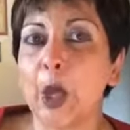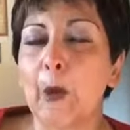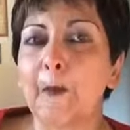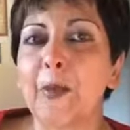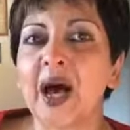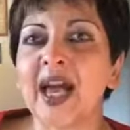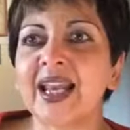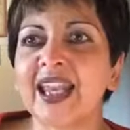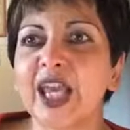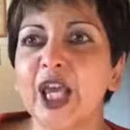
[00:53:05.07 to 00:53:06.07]
But
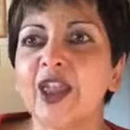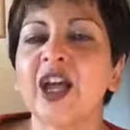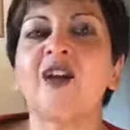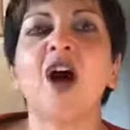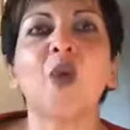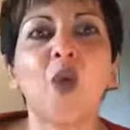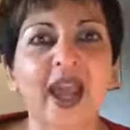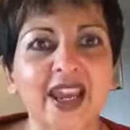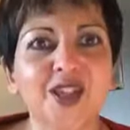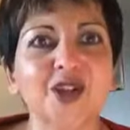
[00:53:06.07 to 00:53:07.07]
there are
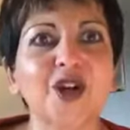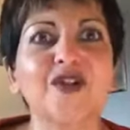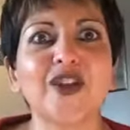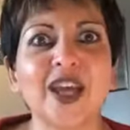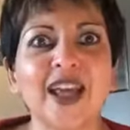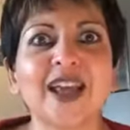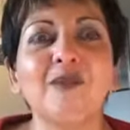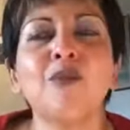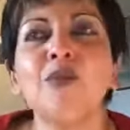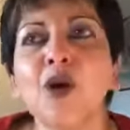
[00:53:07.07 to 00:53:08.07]
ways, you know,
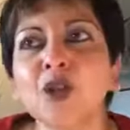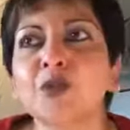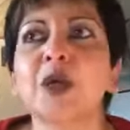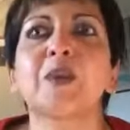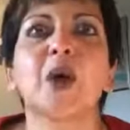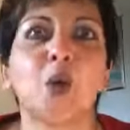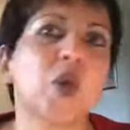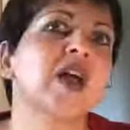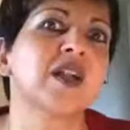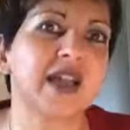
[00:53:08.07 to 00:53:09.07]
most people
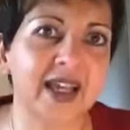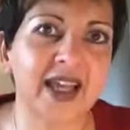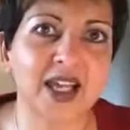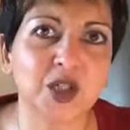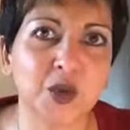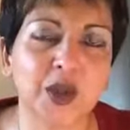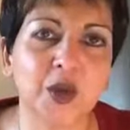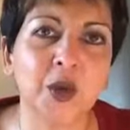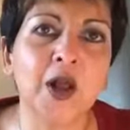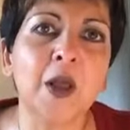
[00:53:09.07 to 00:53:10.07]
will engage with
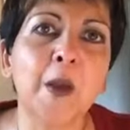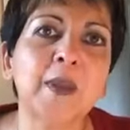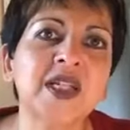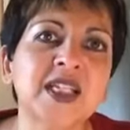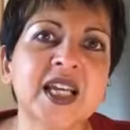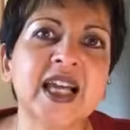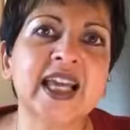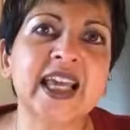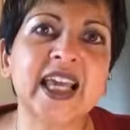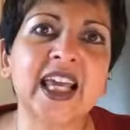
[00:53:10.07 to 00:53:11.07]
you,
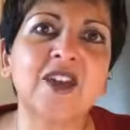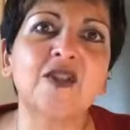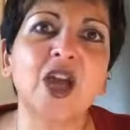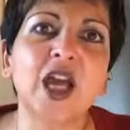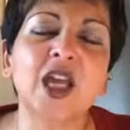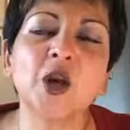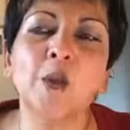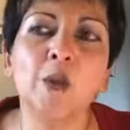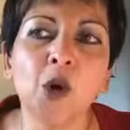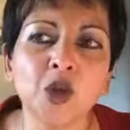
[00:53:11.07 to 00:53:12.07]
particularly if, you know,
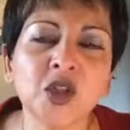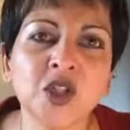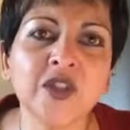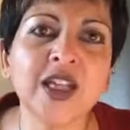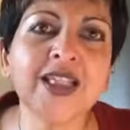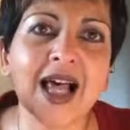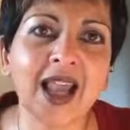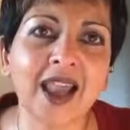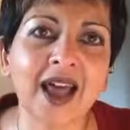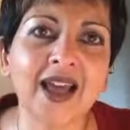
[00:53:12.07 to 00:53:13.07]
most of us
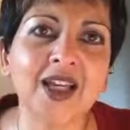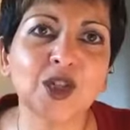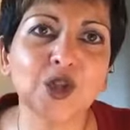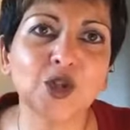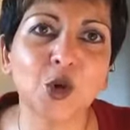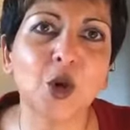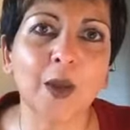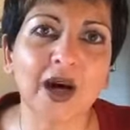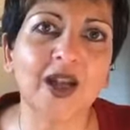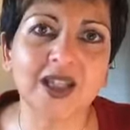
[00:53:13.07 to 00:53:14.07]
like to talk
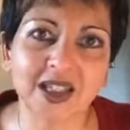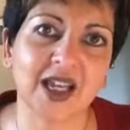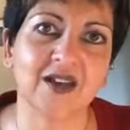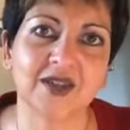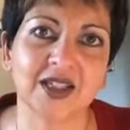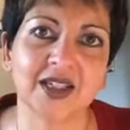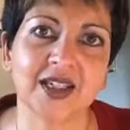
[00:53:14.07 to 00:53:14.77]
about ourselves.